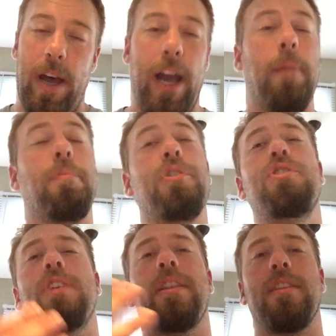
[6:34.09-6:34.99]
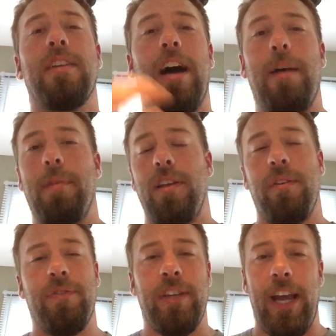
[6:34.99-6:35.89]
I appreciate the time that
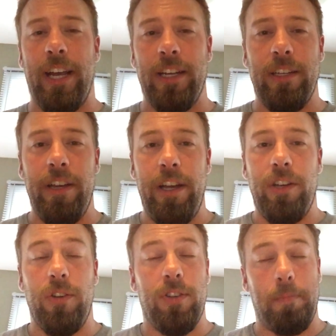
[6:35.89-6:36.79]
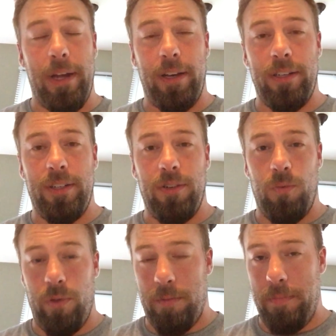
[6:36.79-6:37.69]
you've taken to spend
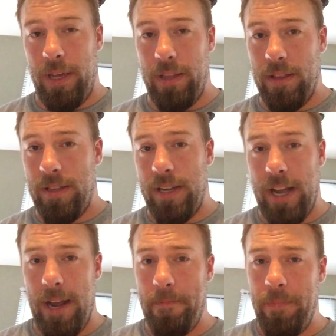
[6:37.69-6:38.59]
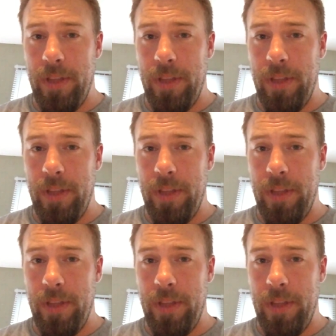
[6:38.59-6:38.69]
with me today,